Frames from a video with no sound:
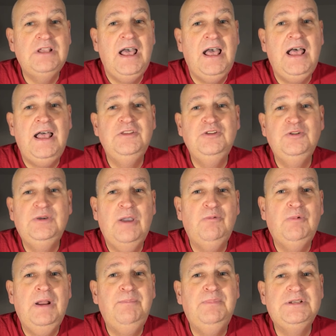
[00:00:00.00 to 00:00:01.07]
and you get
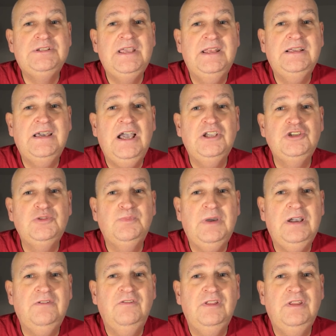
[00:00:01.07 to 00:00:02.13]
1% cash
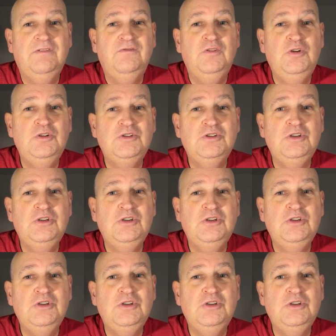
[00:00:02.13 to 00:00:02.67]
back for the first